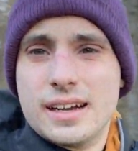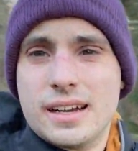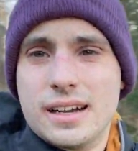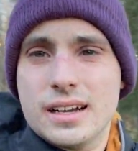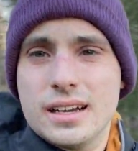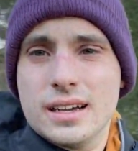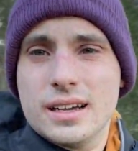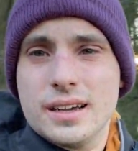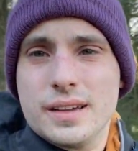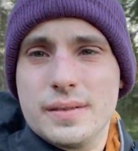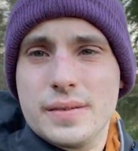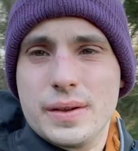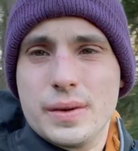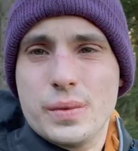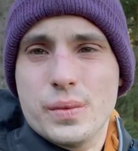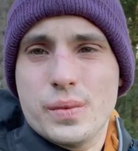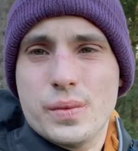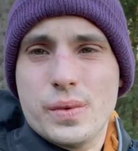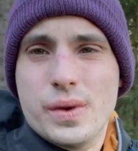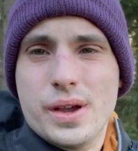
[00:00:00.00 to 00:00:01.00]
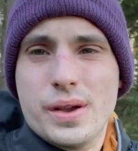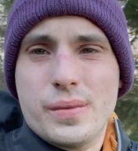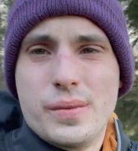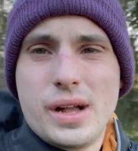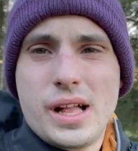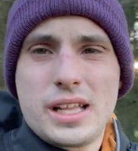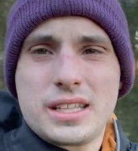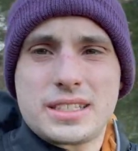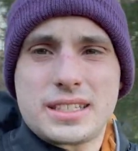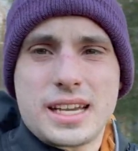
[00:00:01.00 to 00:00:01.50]
Um, and, and,
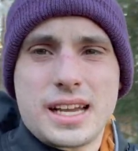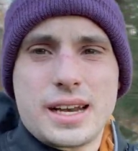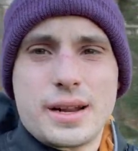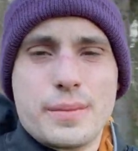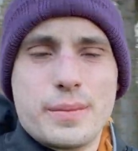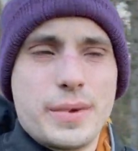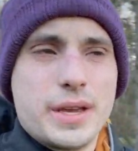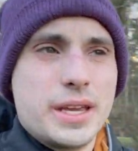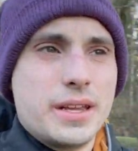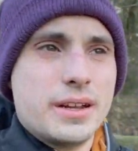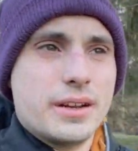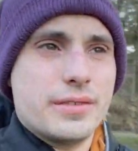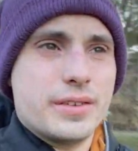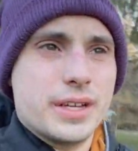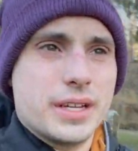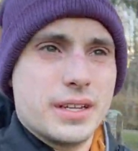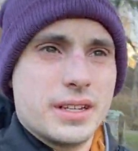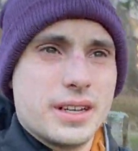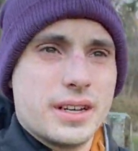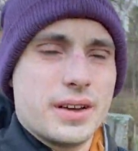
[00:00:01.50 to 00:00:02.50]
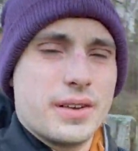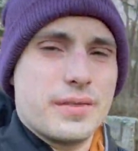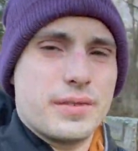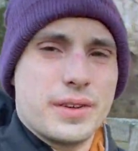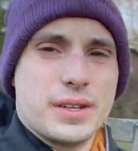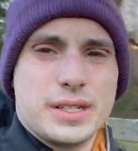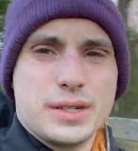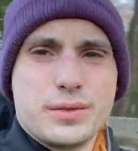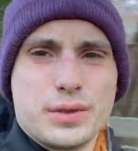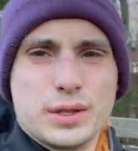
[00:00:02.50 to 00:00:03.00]
while it's got a bit of a, of a
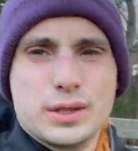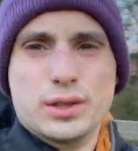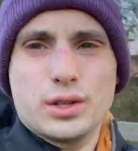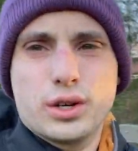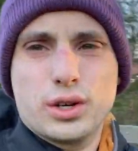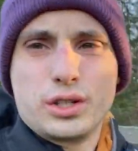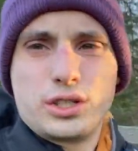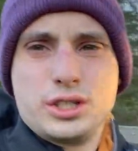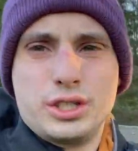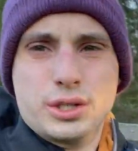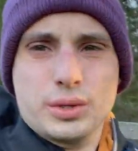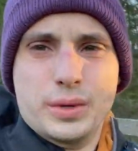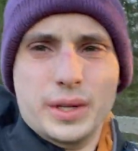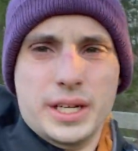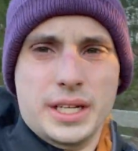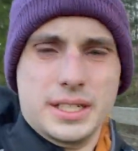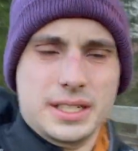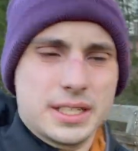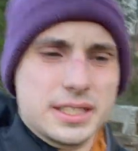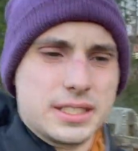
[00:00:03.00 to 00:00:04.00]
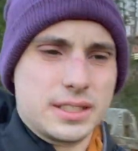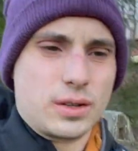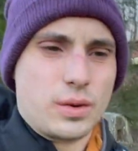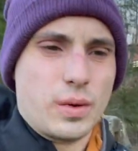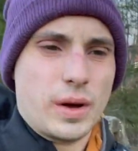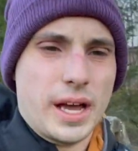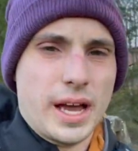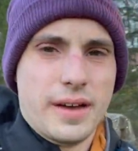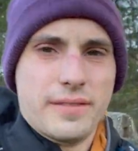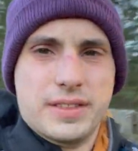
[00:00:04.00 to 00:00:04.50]
different look to it, it doesn't
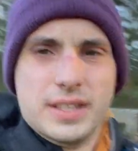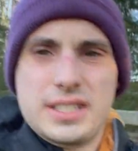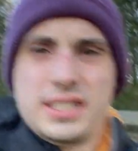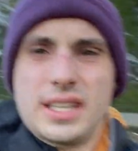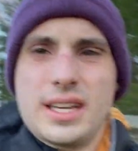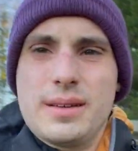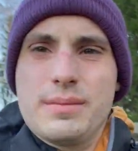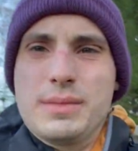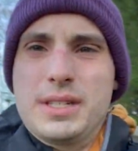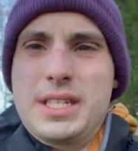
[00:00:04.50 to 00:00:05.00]
quite have the same